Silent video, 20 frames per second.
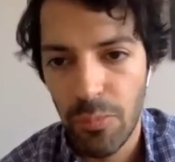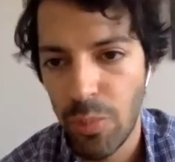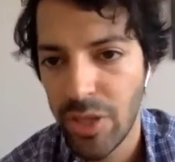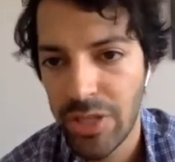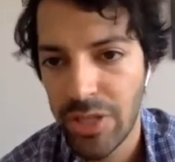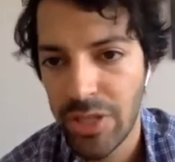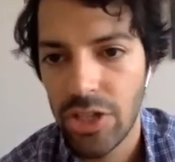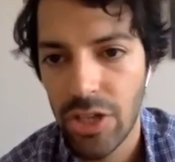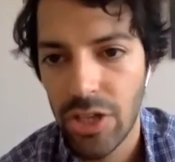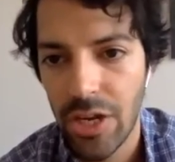
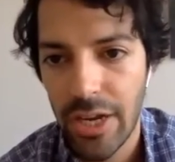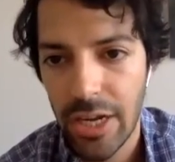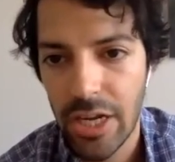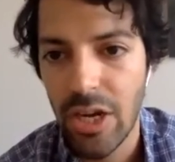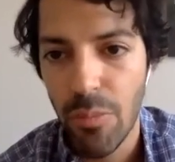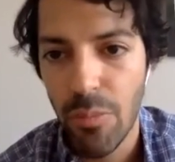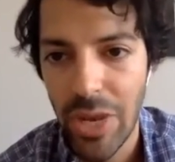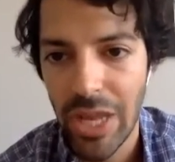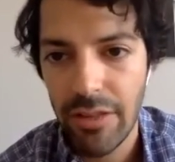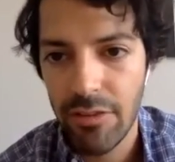potentially
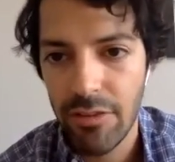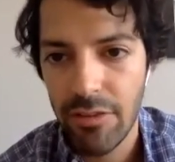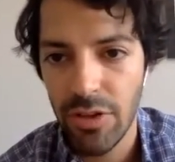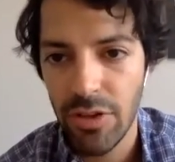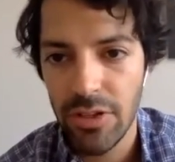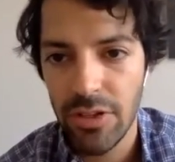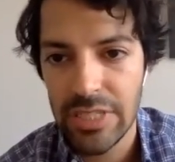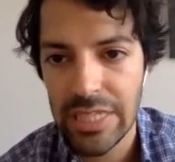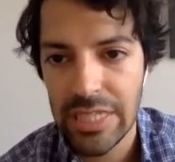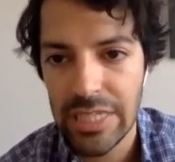commit to
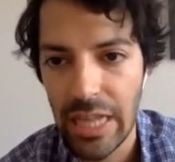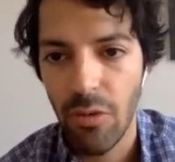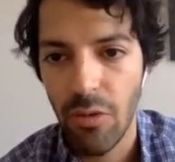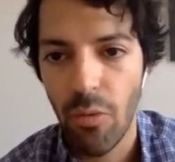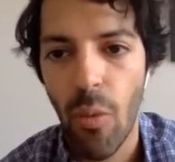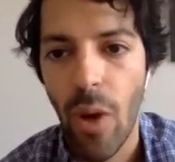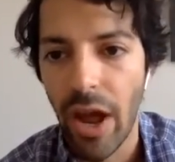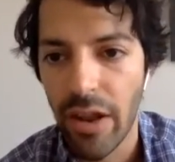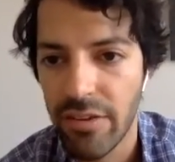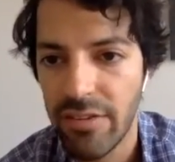the deal
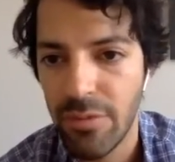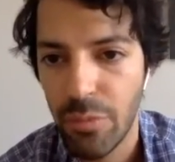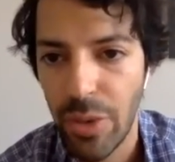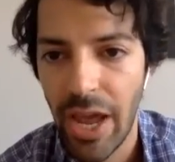once